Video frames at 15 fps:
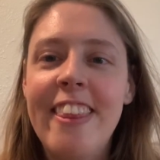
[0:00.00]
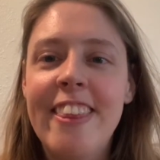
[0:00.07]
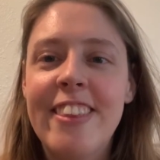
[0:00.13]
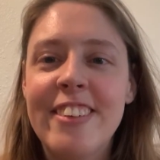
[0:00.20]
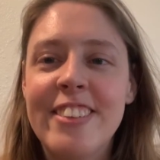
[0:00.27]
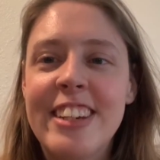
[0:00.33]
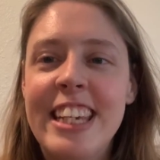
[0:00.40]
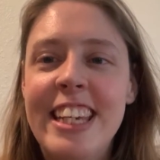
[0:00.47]

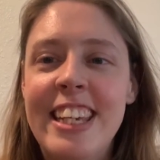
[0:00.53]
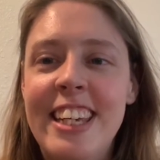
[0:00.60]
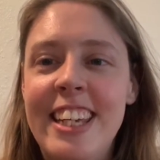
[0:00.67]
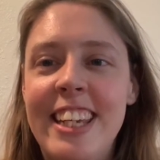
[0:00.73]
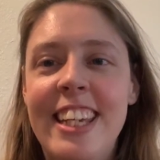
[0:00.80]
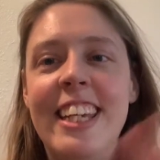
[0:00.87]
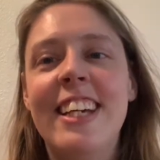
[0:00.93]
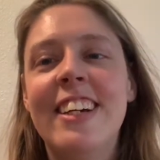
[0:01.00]

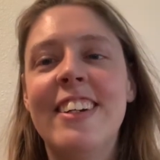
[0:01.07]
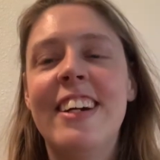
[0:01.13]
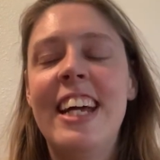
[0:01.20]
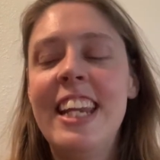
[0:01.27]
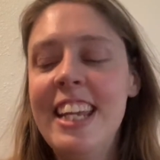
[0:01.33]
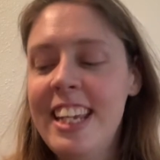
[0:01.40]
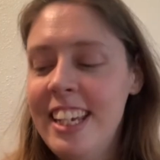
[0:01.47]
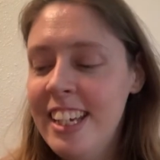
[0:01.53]
Three.
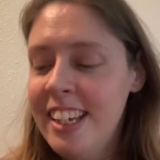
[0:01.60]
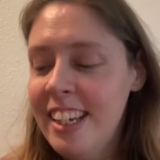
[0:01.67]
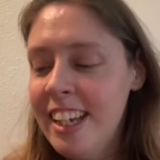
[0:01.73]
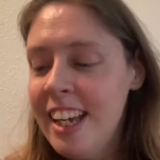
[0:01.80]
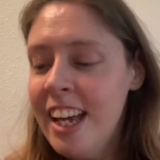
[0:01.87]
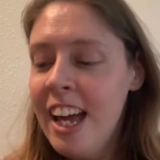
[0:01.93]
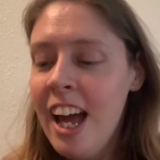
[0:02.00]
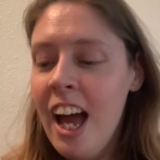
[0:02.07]
Ready?
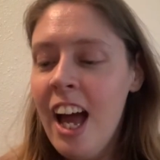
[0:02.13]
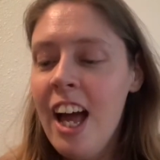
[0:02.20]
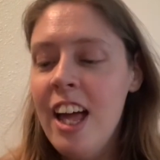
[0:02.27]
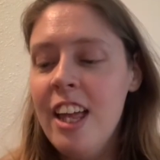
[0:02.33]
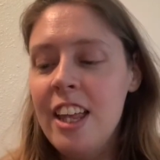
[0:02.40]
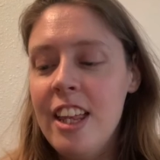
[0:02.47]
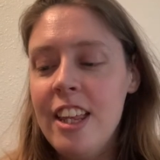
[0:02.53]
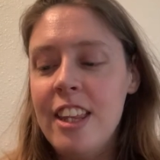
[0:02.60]

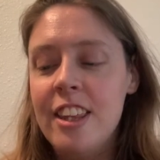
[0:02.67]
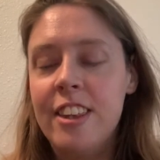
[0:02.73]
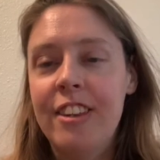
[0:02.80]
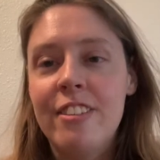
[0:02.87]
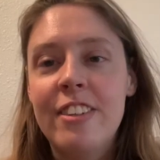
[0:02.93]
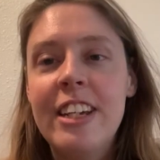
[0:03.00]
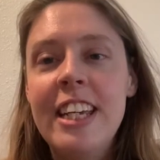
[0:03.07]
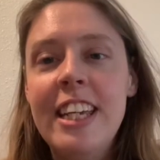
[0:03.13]

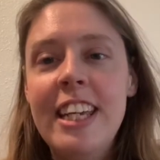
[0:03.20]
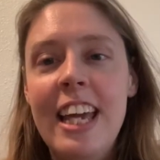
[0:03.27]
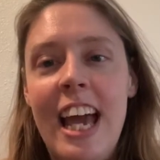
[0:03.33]
Three